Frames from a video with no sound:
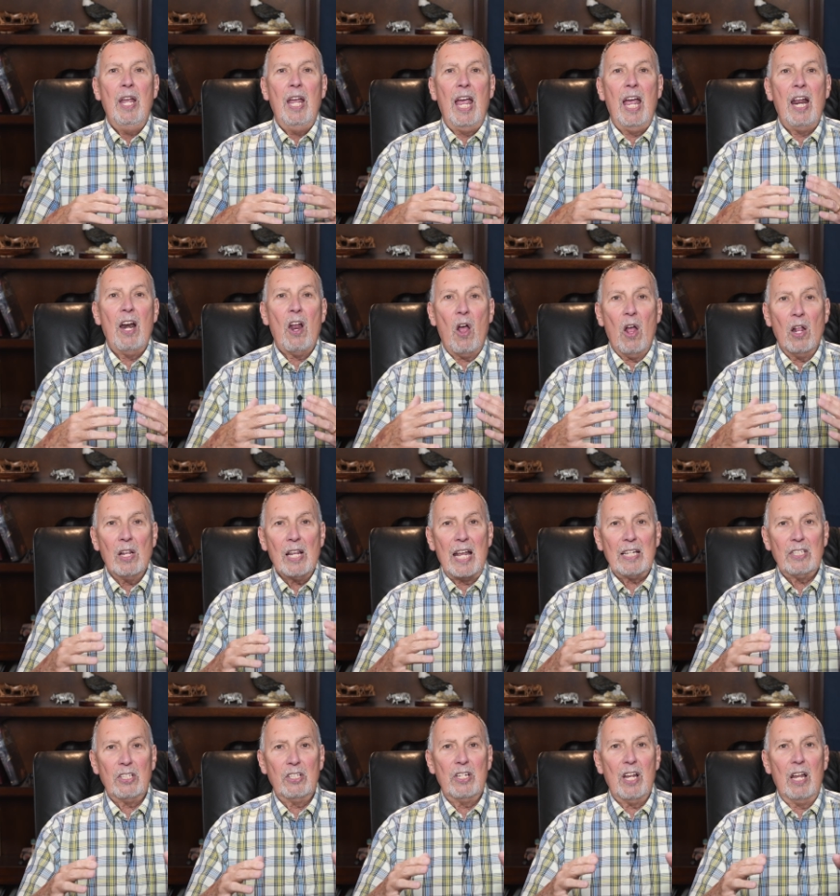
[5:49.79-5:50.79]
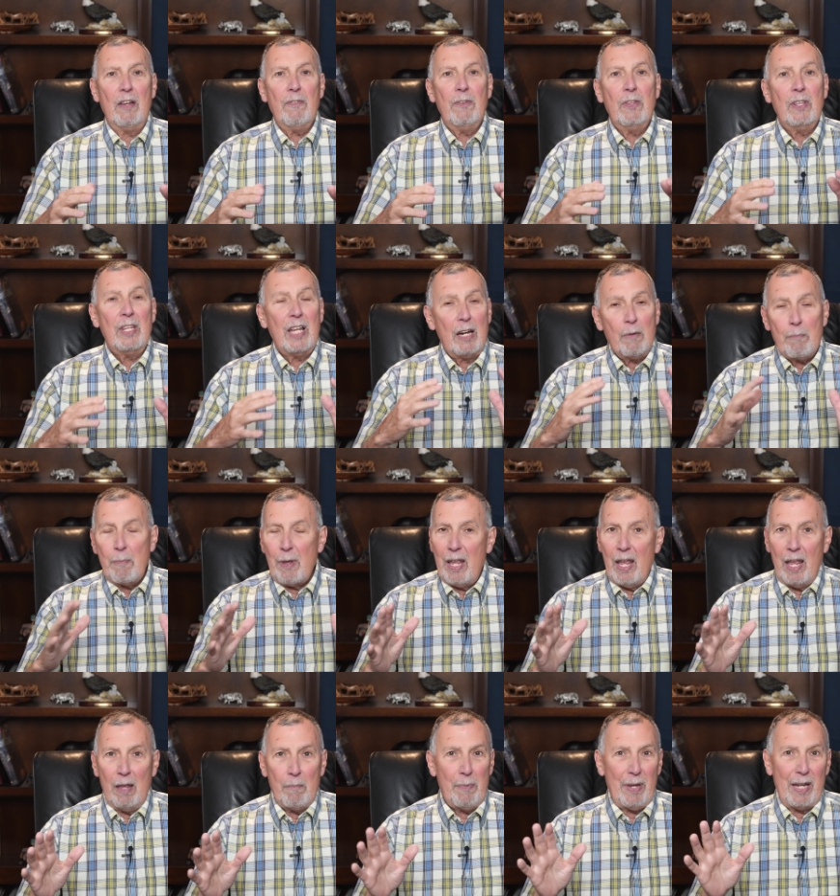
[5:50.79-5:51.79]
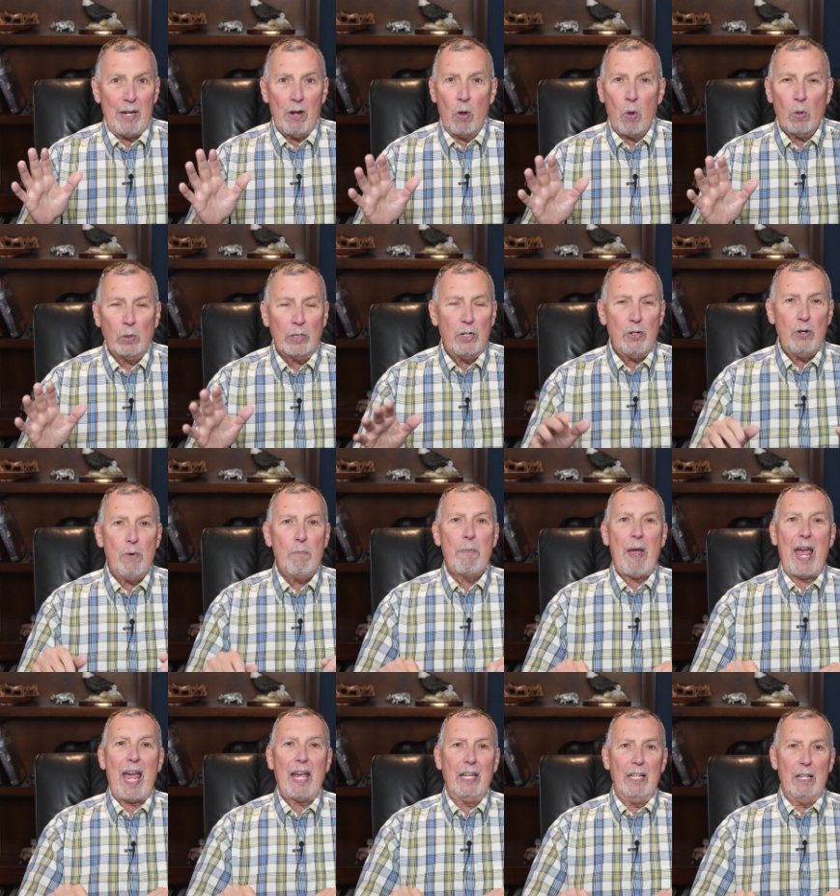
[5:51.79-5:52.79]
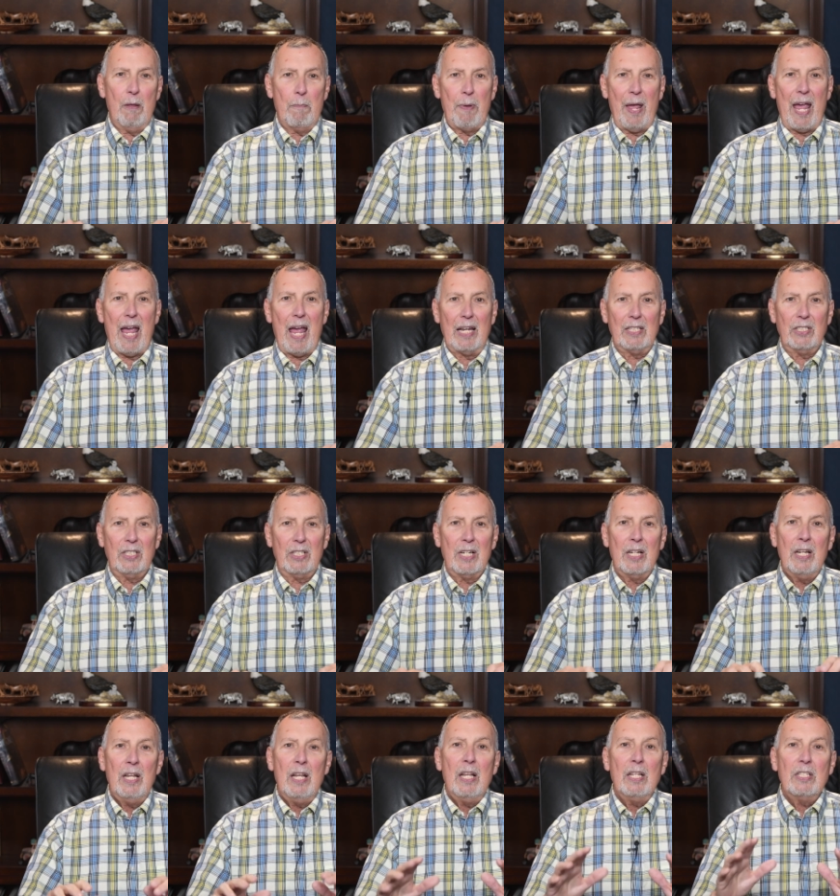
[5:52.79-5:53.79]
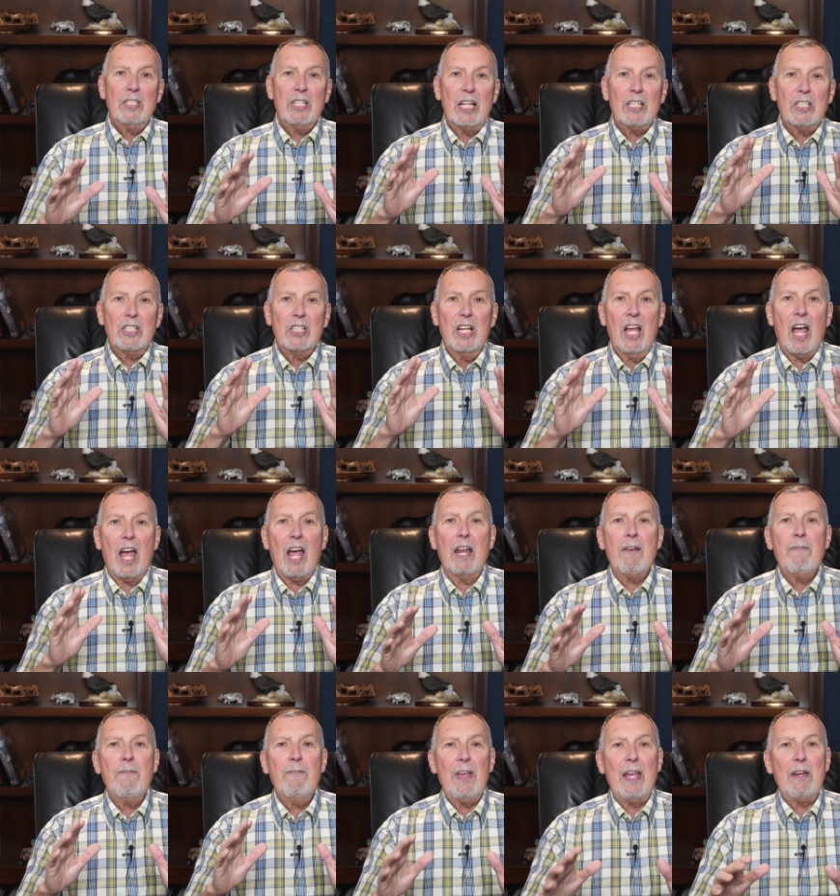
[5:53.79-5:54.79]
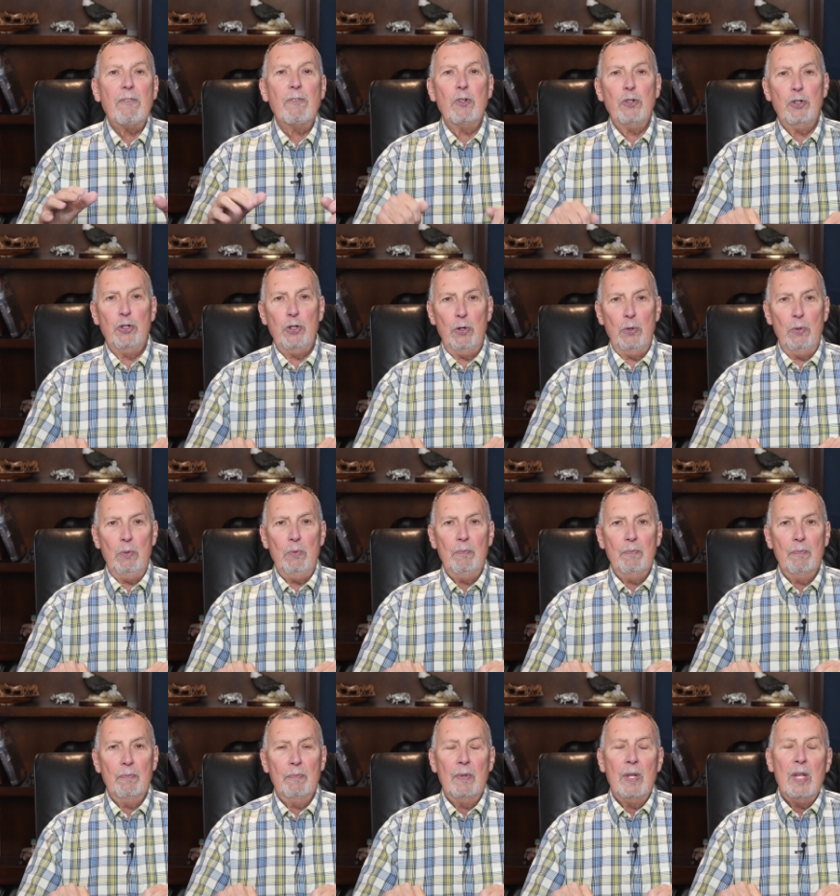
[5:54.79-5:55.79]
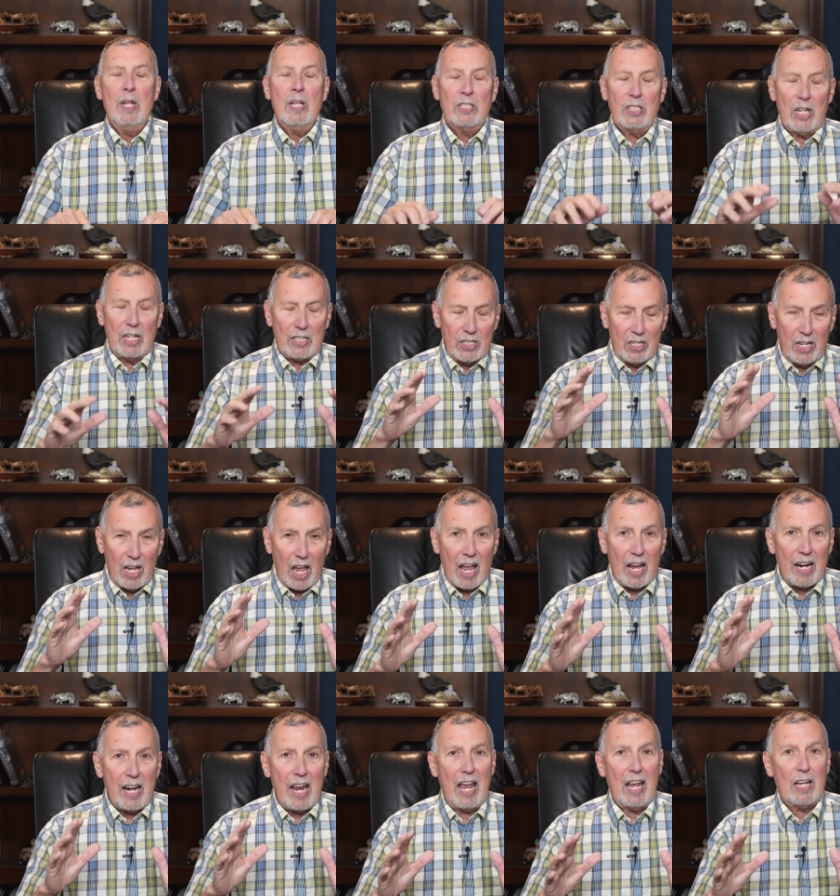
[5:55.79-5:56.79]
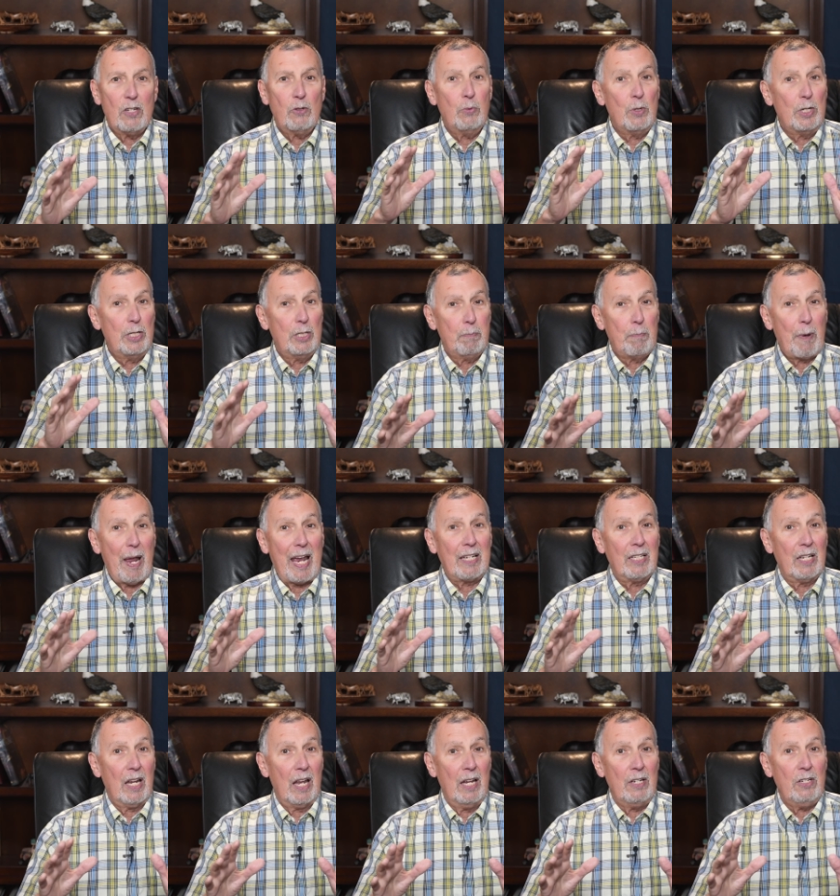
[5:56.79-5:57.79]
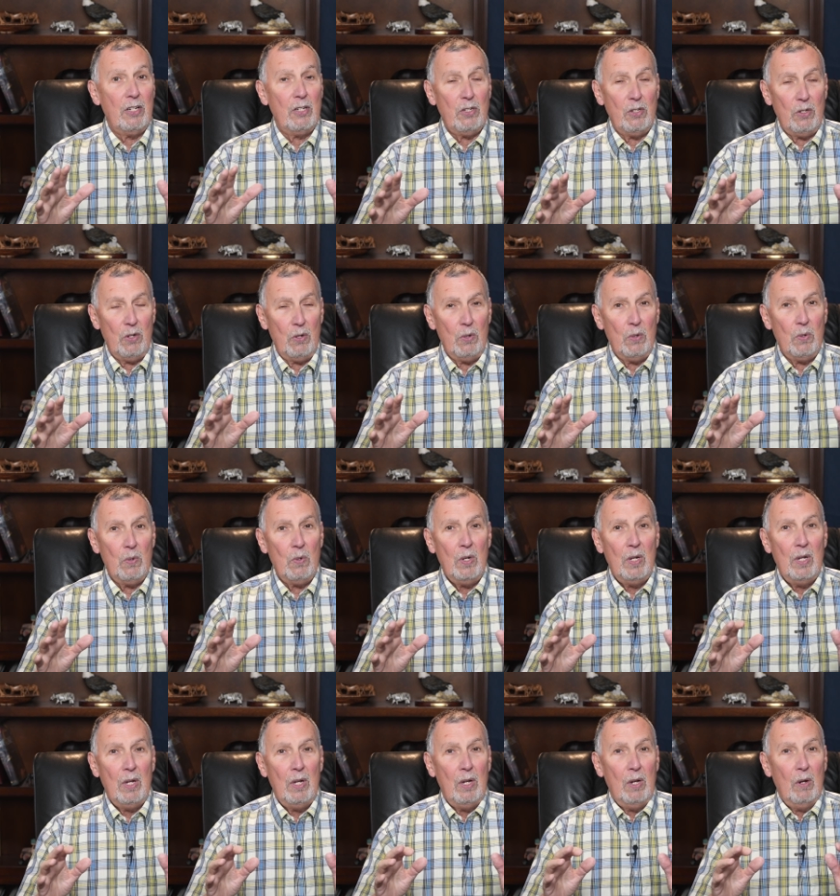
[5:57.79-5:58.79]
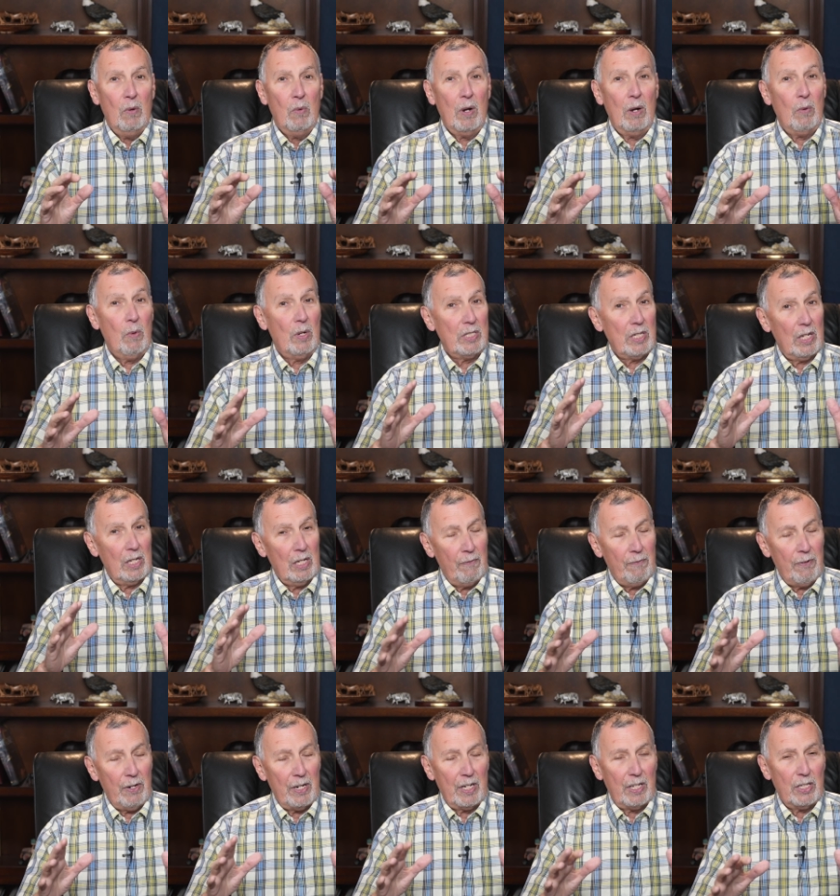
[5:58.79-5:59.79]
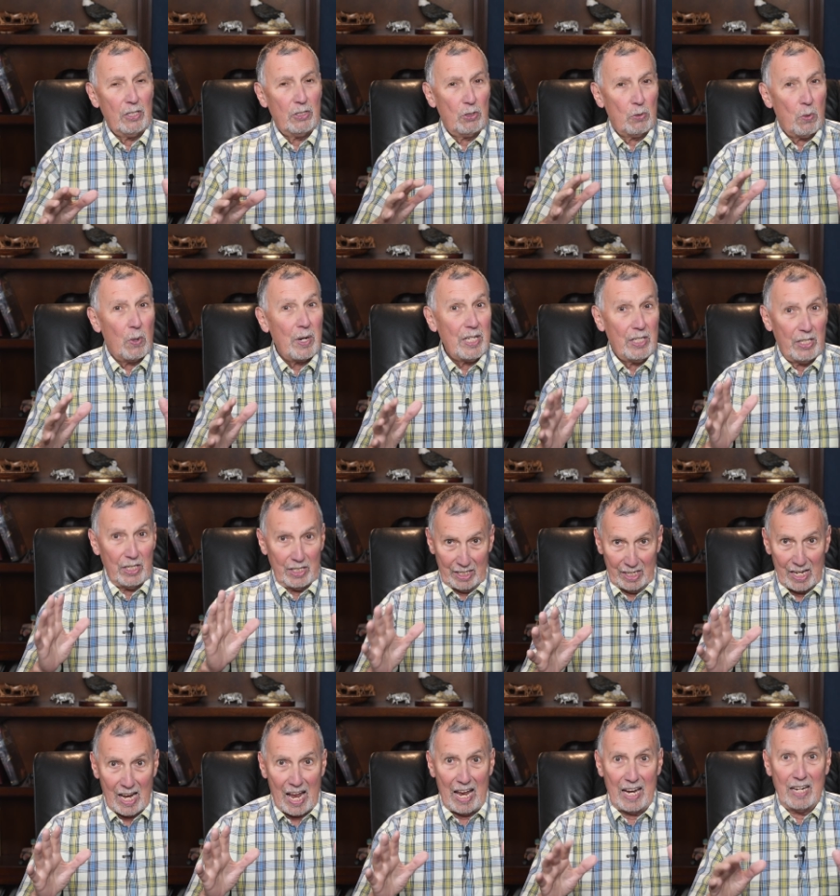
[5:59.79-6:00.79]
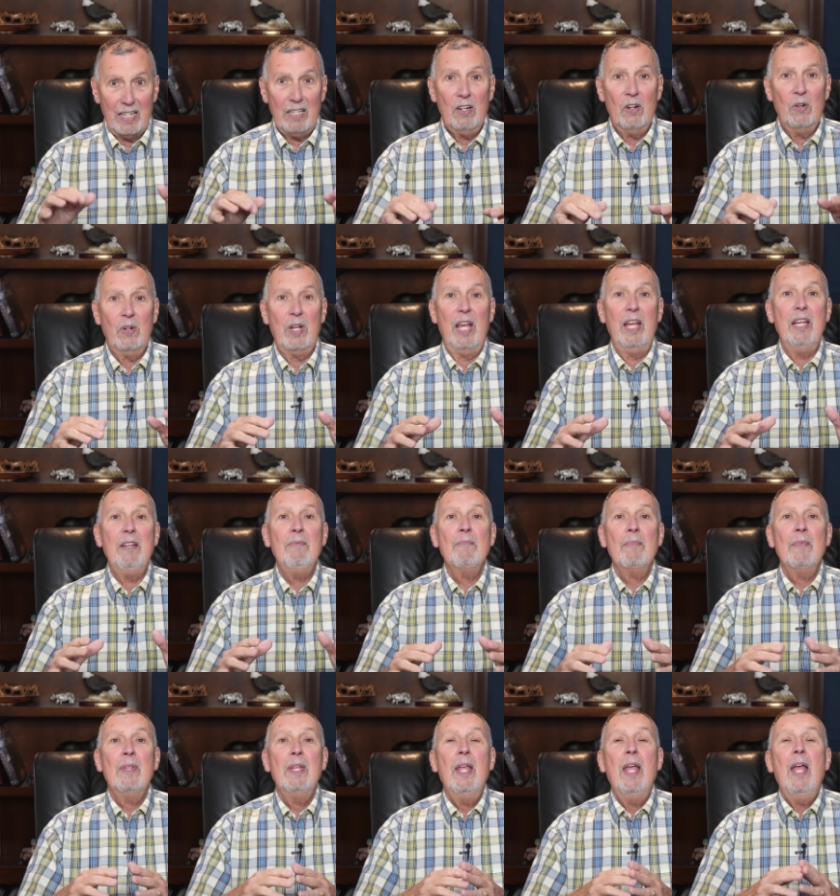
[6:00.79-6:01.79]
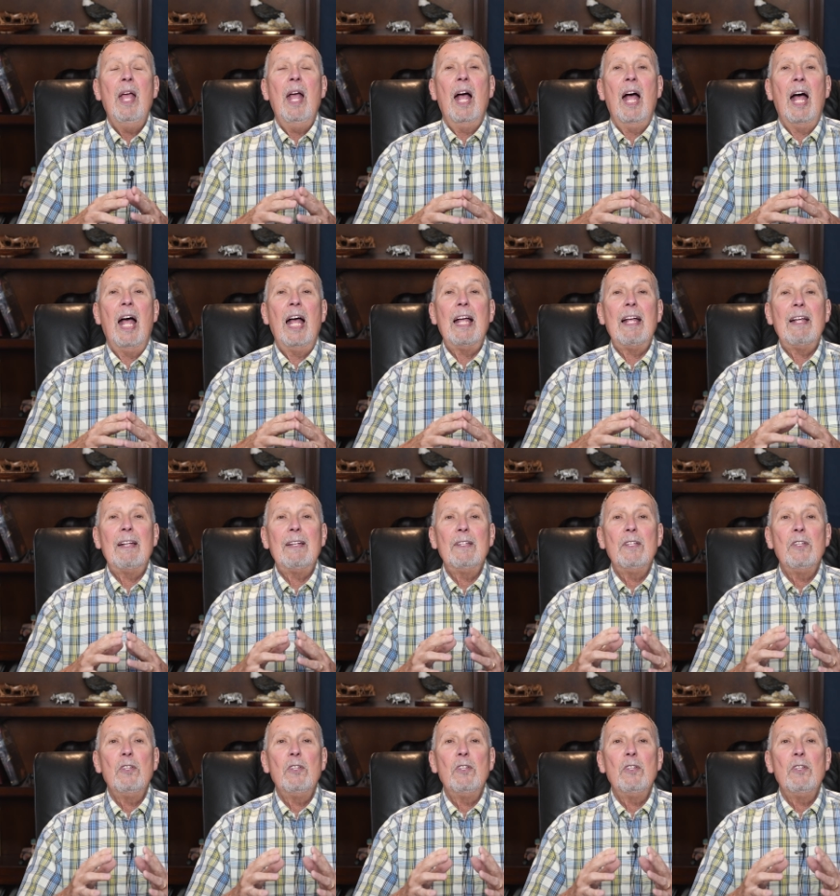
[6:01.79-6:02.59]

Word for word: and all that stuff that had been holding you back in the past. Since God favors you, since God has respect unto you, what was it, Leviticus 26 9, okay? Uh,